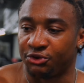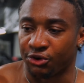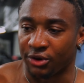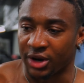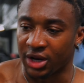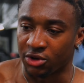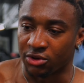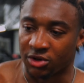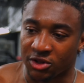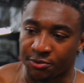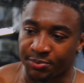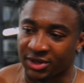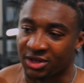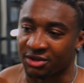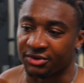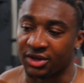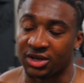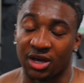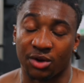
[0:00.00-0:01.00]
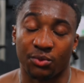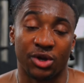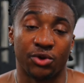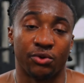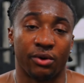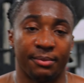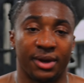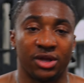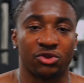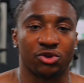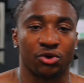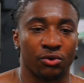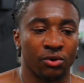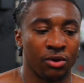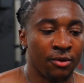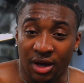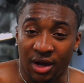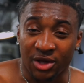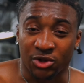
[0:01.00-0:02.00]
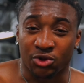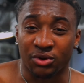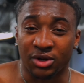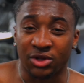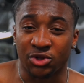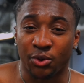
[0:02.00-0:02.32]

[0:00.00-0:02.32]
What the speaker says: trained on a specific day when you were meant to. As soon as